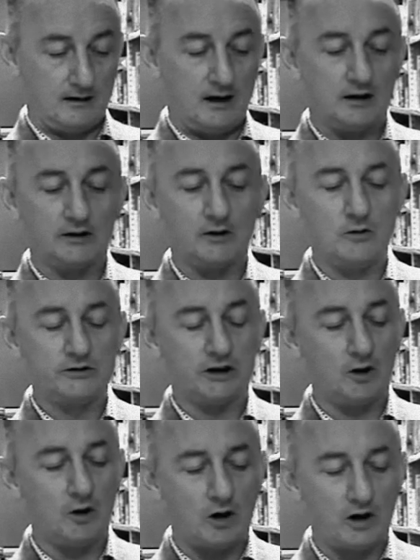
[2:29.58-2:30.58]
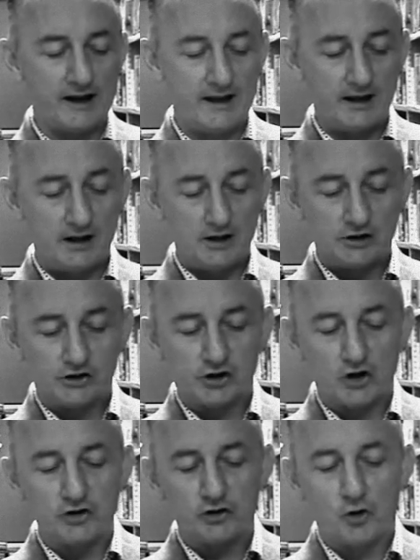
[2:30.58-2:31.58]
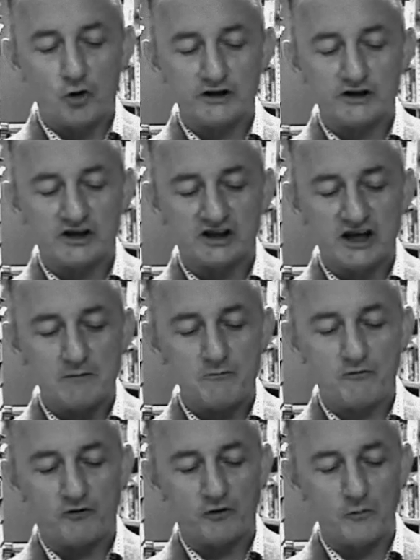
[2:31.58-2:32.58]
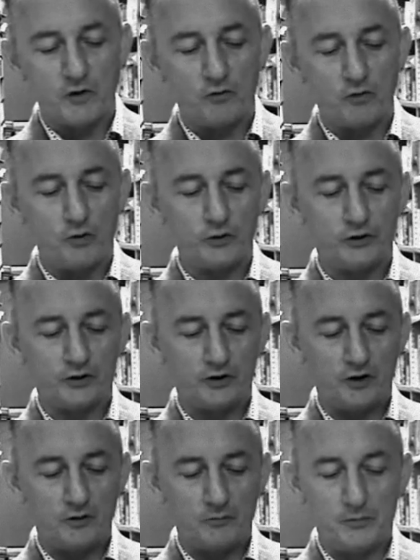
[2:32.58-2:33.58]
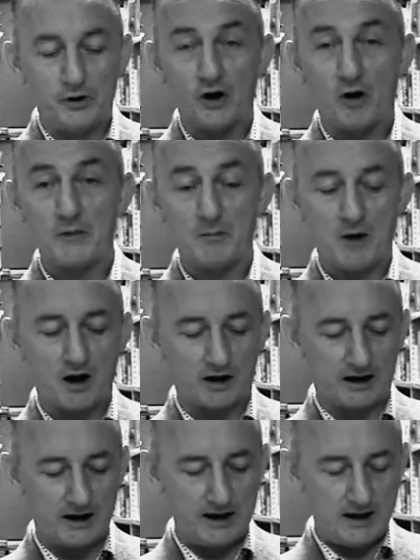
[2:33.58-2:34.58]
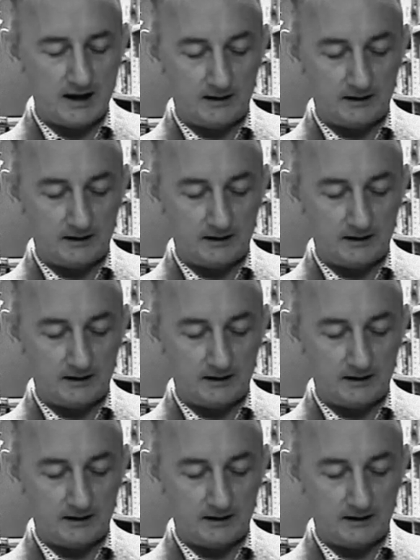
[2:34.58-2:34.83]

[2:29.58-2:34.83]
Unload the lorry, sun-drawn steam from the road, put up the marquee.